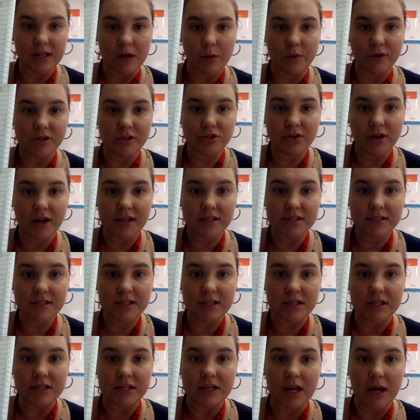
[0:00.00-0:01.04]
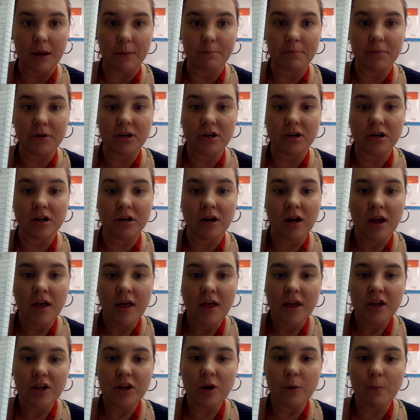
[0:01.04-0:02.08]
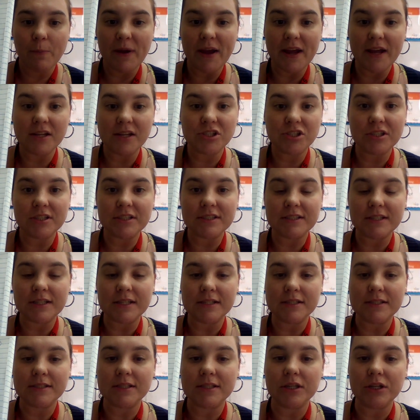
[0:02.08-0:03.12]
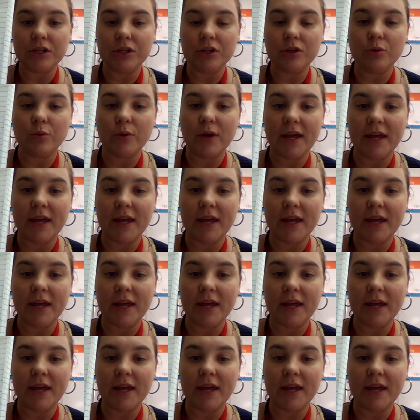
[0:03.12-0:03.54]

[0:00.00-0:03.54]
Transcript: I want you guys to number your pages until you